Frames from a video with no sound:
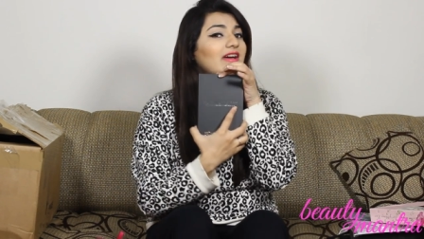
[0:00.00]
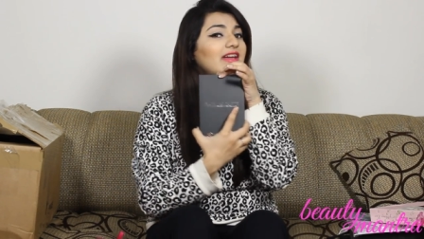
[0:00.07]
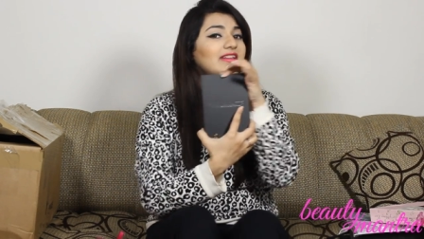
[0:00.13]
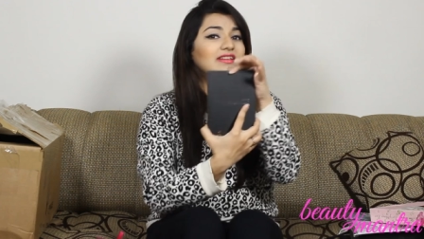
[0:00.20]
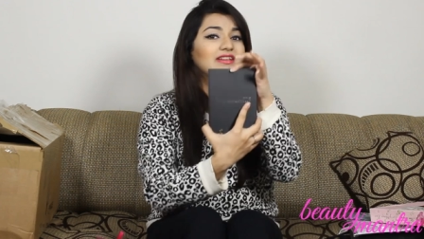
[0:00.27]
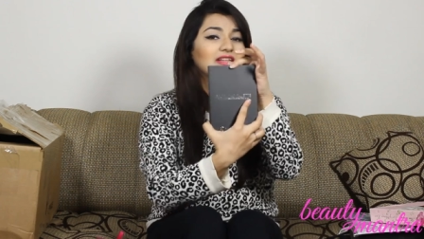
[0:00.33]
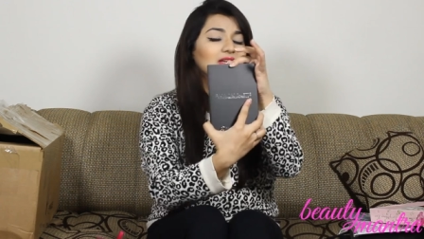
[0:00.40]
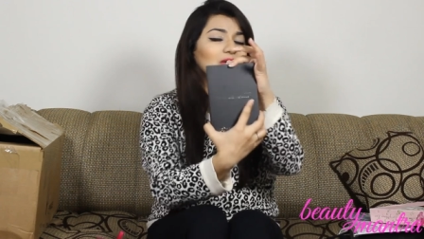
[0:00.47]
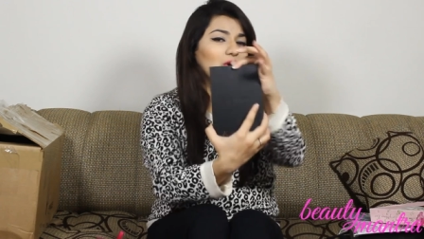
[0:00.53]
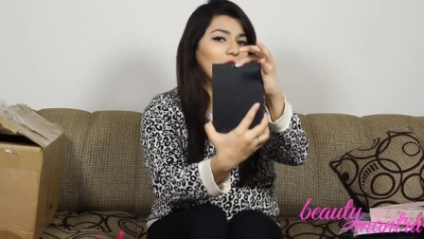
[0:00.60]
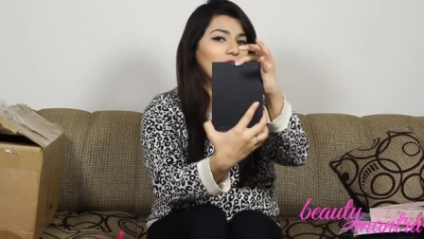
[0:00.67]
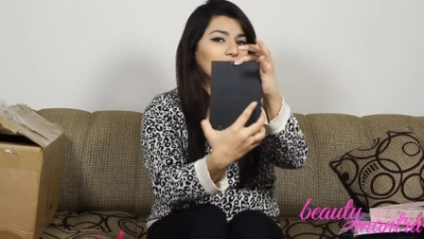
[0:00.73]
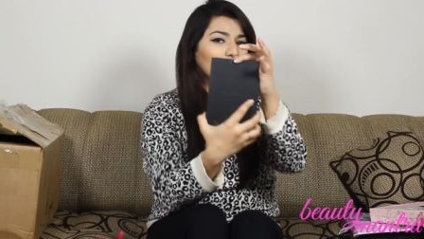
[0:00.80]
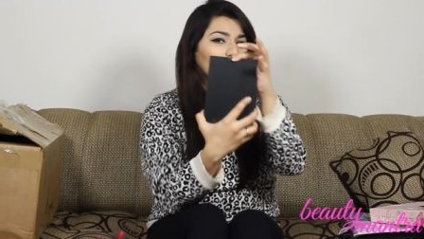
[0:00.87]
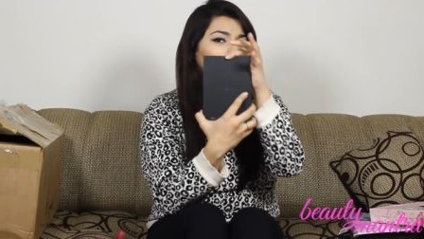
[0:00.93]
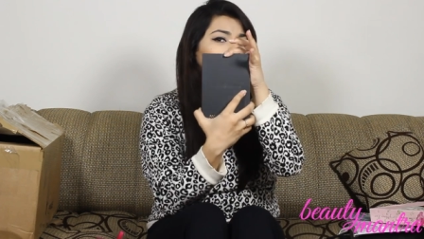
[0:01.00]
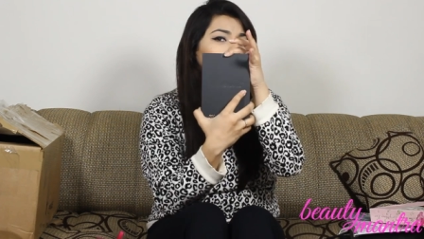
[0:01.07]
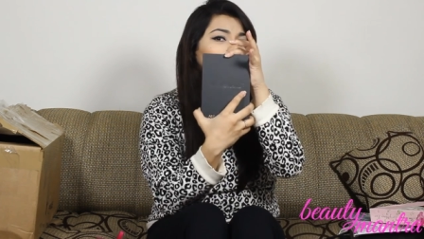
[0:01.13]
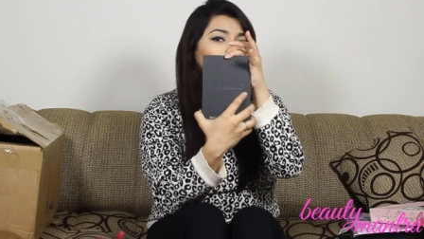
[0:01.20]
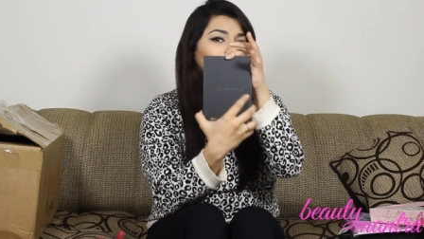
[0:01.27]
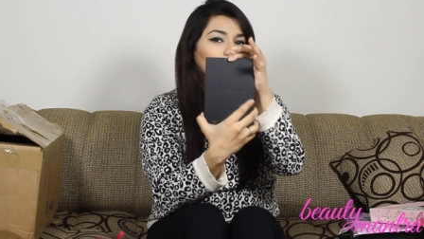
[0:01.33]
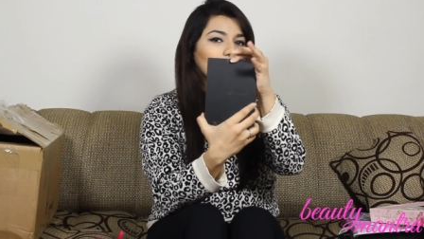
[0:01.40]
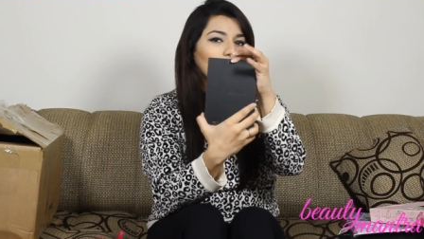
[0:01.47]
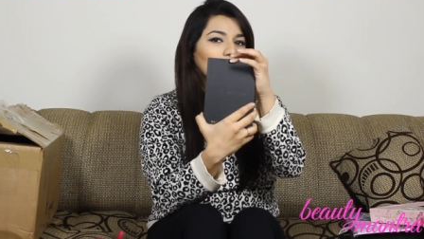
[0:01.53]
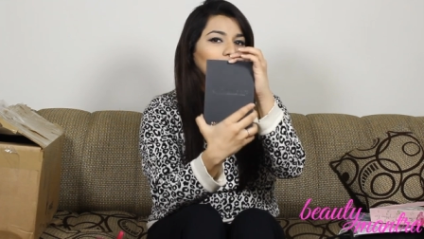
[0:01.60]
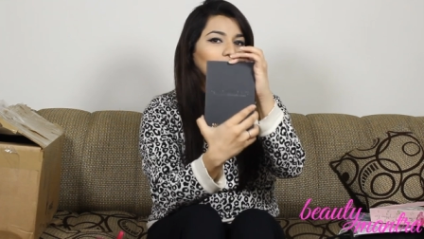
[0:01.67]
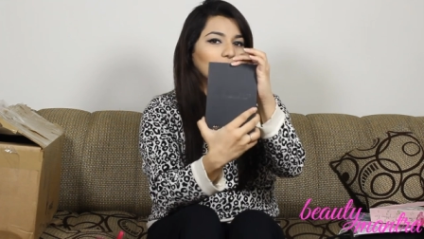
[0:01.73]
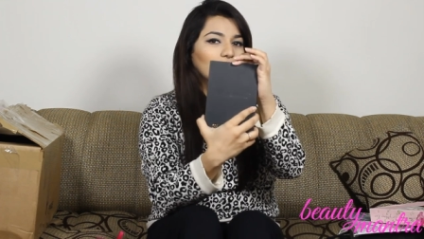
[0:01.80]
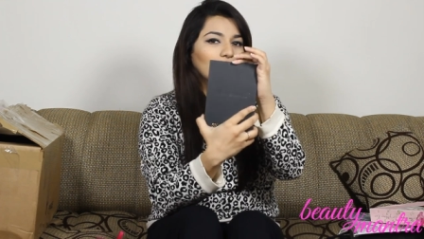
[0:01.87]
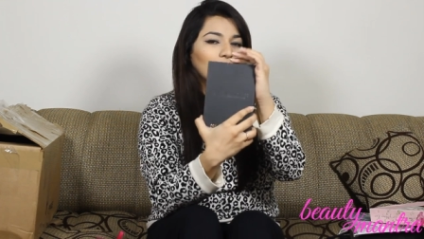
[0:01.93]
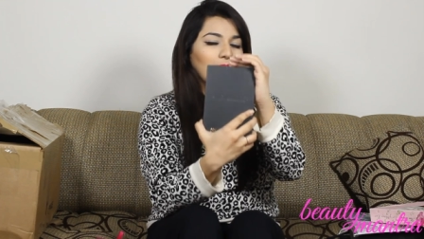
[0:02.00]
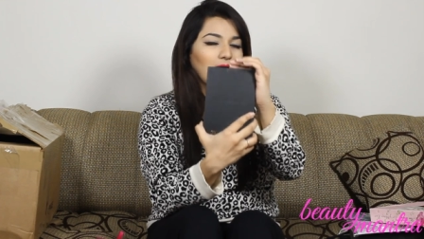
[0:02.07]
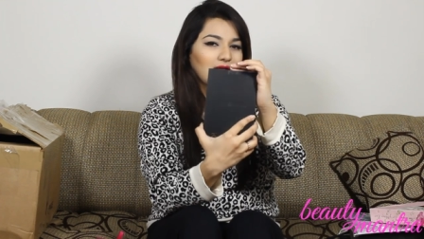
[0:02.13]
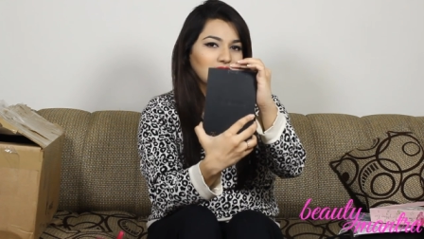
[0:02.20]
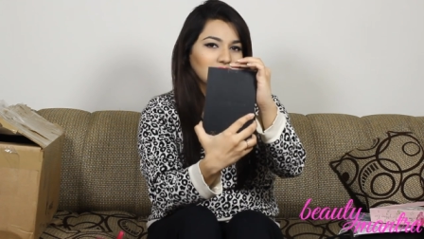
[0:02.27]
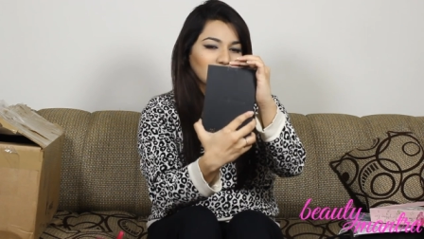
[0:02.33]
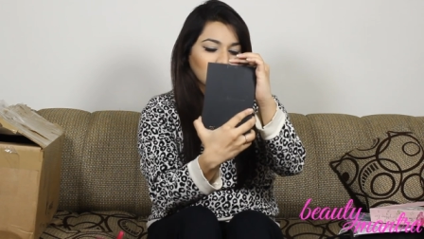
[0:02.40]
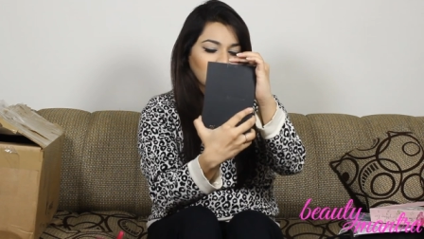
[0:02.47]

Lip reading: finally got the Pro palette